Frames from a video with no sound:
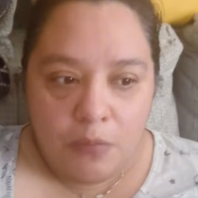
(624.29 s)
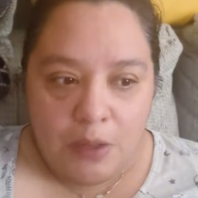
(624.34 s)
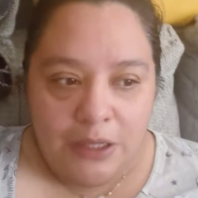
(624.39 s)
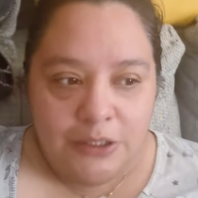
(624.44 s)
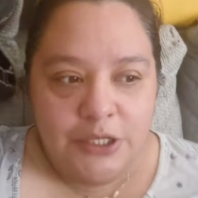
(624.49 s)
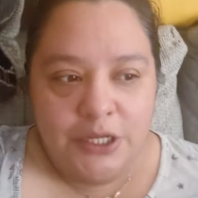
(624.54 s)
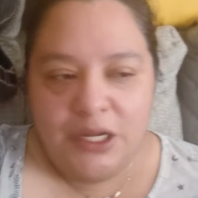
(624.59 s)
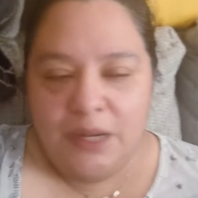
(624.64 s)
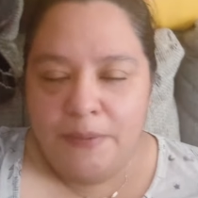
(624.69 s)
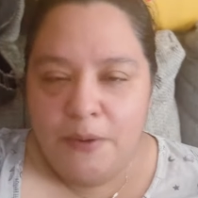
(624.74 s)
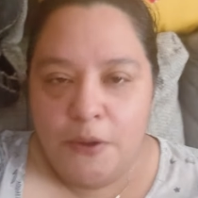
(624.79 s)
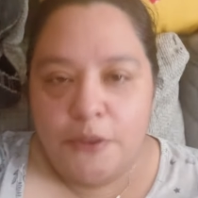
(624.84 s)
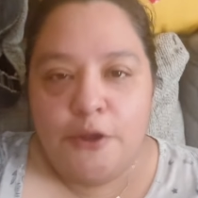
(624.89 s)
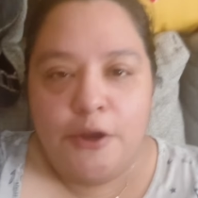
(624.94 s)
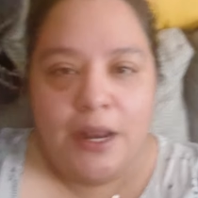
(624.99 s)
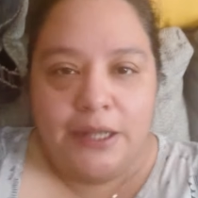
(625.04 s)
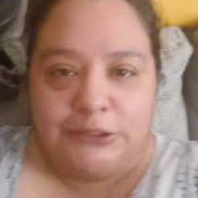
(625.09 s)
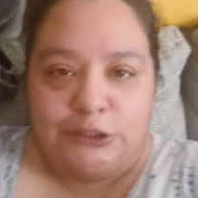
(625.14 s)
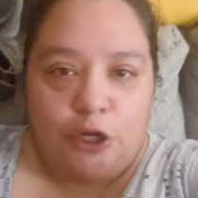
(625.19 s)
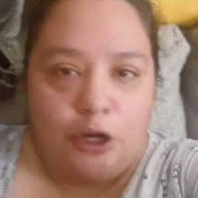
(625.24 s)
So he could be right there
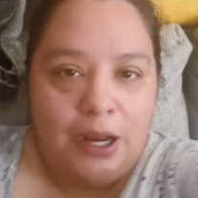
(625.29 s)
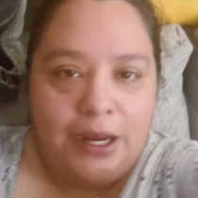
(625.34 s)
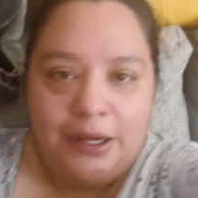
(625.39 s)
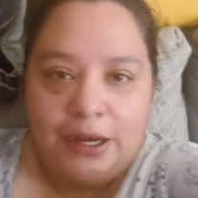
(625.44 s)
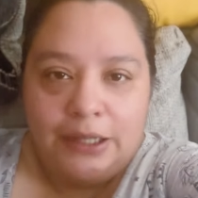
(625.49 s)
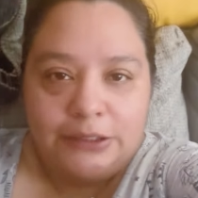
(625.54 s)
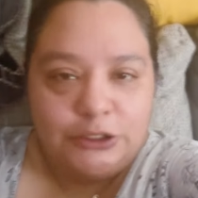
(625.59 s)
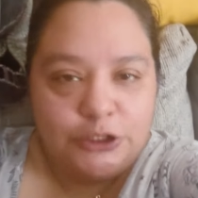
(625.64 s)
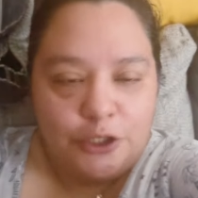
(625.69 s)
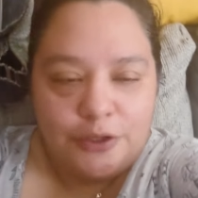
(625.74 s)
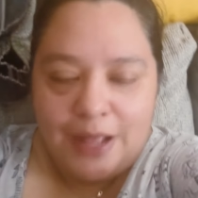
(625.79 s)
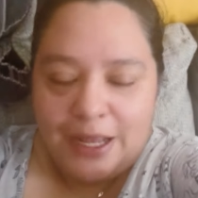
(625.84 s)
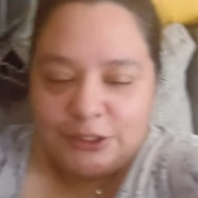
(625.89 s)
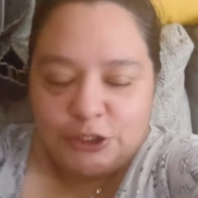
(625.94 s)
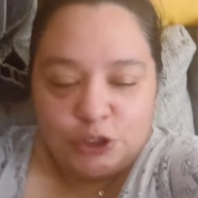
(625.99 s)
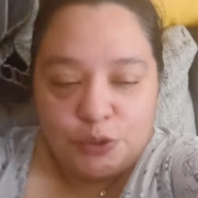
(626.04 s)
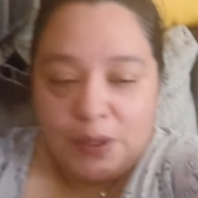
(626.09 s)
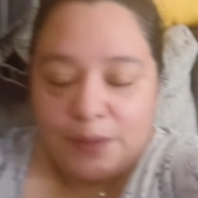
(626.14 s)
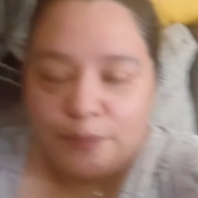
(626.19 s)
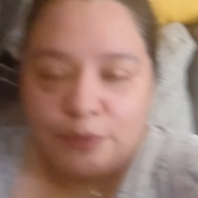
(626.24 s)
next to her, laying next to her. That's
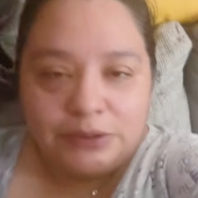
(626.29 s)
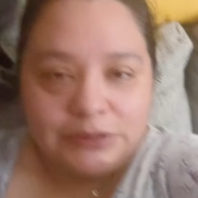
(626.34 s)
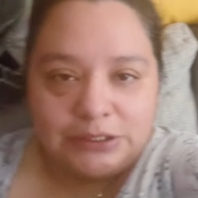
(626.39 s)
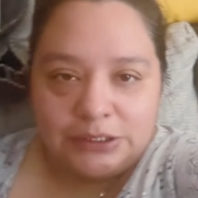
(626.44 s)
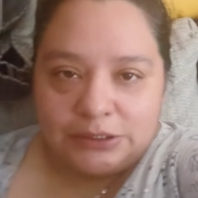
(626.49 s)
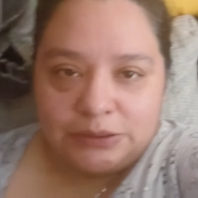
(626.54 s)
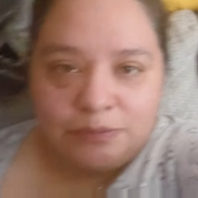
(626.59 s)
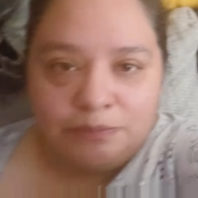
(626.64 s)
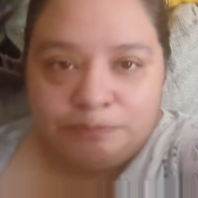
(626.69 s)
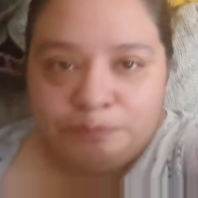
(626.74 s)
just the way Prince is.